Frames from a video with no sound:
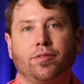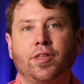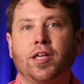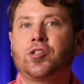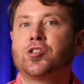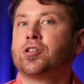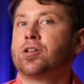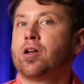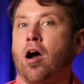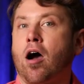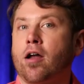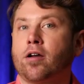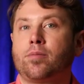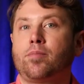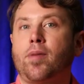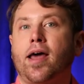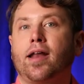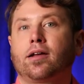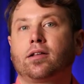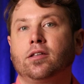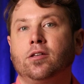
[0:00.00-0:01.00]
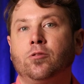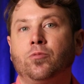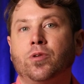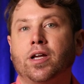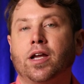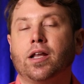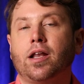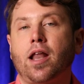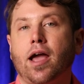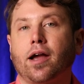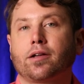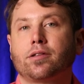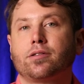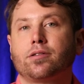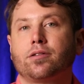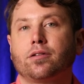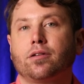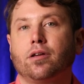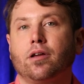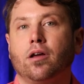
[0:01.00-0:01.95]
they should automatically reconnect.